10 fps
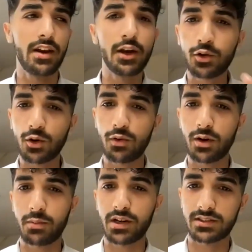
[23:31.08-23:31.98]

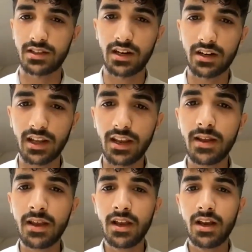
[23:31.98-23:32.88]
introvert personality.
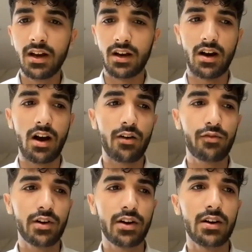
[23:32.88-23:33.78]

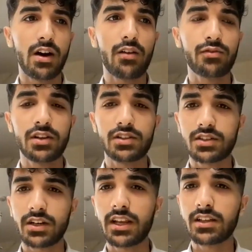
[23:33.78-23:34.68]
After
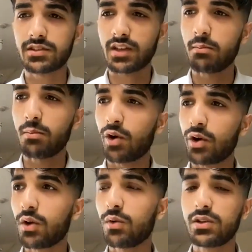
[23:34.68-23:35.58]
studying some
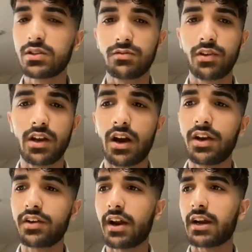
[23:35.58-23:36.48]
modules where I
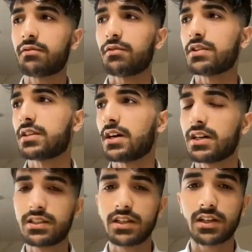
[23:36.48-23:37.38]
interact with the
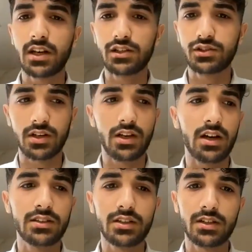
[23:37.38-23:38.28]
other culture,
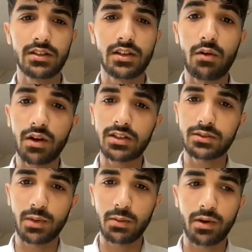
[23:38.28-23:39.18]
other
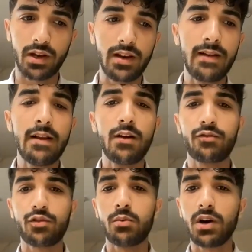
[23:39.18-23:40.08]
diverse people
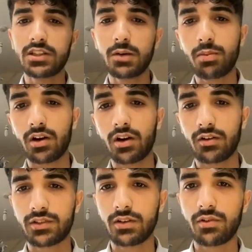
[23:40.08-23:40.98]
from other part
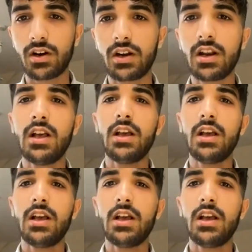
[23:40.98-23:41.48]
of the world,